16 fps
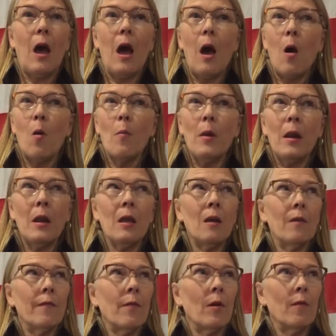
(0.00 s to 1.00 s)
How
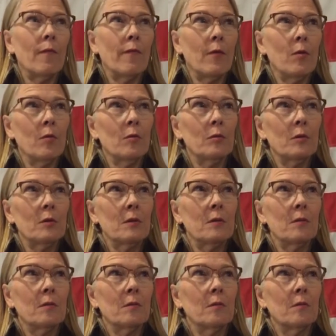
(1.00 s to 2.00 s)
many of our
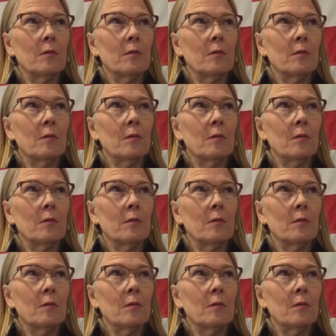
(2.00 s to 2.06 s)
votes